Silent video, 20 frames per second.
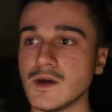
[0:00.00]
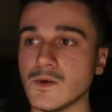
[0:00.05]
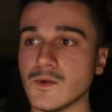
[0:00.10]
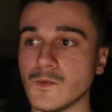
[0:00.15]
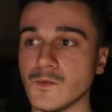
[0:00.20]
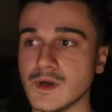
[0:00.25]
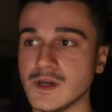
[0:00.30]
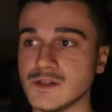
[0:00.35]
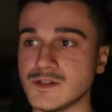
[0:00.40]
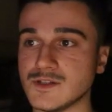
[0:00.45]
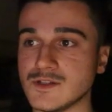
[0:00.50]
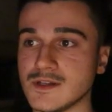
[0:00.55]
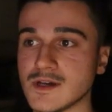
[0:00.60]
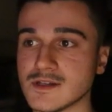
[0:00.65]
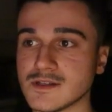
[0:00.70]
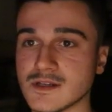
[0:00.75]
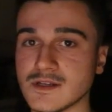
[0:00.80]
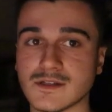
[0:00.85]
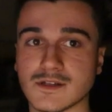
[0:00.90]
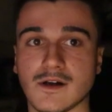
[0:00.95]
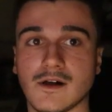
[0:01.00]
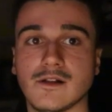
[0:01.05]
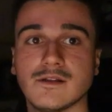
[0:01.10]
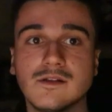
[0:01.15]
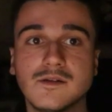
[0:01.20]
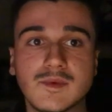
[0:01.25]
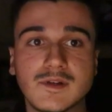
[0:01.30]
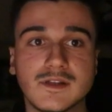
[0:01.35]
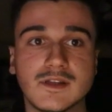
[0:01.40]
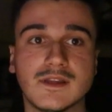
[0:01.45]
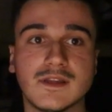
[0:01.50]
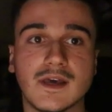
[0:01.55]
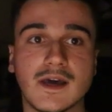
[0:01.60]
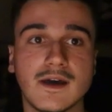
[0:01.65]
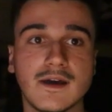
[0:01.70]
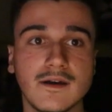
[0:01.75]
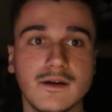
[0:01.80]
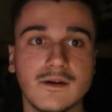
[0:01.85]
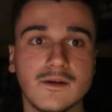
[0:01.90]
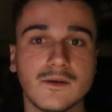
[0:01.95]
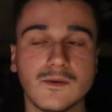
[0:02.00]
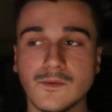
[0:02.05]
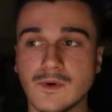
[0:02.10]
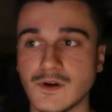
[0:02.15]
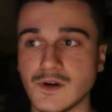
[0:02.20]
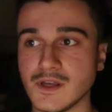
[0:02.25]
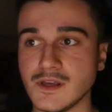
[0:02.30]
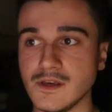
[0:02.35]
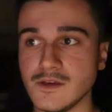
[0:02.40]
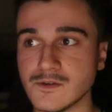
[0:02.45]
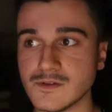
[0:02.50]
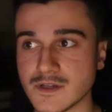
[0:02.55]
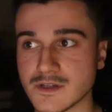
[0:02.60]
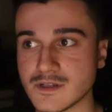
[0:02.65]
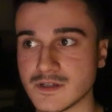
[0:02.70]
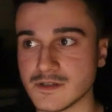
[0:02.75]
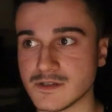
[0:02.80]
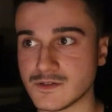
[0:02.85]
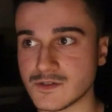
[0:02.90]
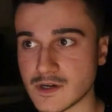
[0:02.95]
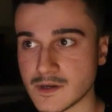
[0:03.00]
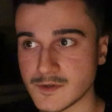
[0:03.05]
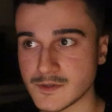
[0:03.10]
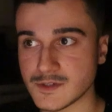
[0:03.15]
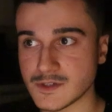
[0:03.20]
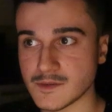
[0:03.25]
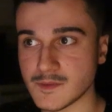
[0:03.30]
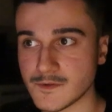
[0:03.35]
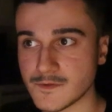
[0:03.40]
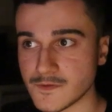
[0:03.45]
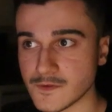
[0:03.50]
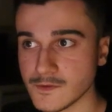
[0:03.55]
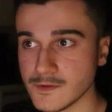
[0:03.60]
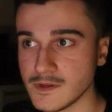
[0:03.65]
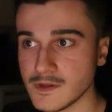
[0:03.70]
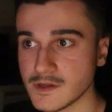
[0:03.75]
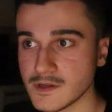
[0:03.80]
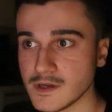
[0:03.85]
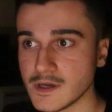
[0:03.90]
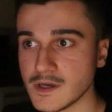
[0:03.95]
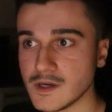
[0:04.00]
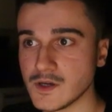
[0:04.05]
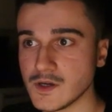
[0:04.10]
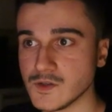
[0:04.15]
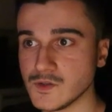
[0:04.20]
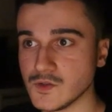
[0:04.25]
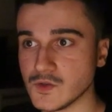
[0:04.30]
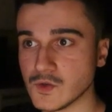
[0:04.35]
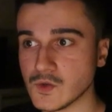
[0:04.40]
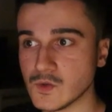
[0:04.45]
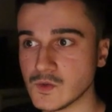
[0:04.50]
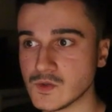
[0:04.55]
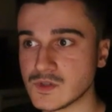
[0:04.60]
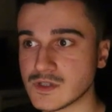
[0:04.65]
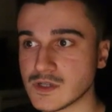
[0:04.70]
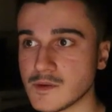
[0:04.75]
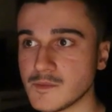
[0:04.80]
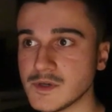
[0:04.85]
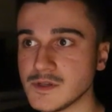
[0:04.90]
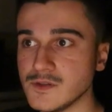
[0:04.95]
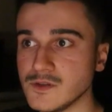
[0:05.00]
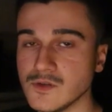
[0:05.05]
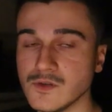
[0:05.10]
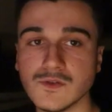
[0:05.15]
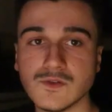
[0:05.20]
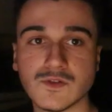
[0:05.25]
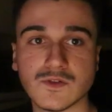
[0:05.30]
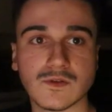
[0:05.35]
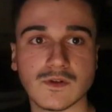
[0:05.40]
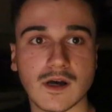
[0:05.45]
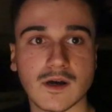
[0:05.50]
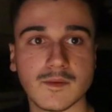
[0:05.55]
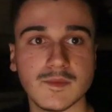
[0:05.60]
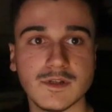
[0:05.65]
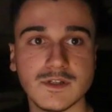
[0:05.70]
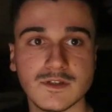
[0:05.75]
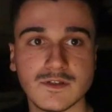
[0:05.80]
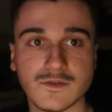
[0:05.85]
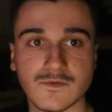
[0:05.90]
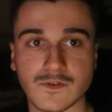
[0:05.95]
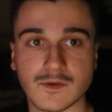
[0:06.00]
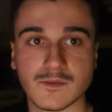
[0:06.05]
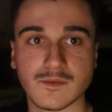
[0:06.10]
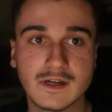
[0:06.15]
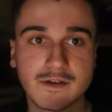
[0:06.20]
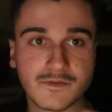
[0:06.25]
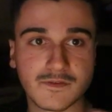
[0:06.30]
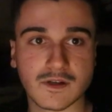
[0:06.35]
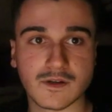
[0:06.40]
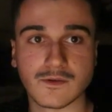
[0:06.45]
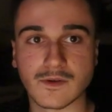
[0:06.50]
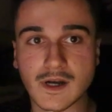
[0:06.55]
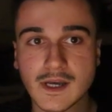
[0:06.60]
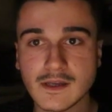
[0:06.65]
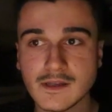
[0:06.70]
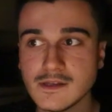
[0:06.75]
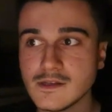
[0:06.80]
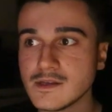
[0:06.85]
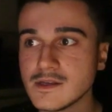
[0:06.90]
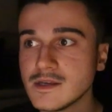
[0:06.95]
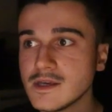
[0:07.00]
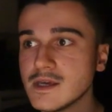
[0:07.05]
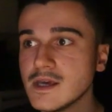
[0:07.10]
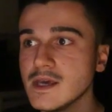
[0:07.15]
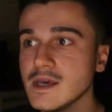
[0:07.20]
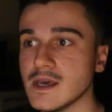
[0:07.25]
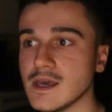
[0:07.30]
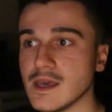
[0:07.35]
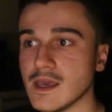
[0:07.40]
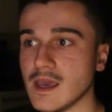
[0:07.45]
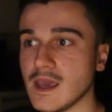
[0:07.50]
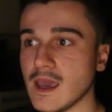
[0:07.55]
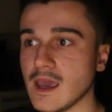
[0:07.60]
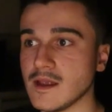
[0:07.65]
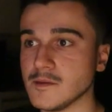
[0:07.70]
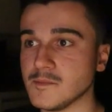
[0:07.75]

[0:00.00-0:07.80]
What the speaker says: which does his ultimate attack, where he uses his tremor fruit to summon 2 tsunamis from left and right, And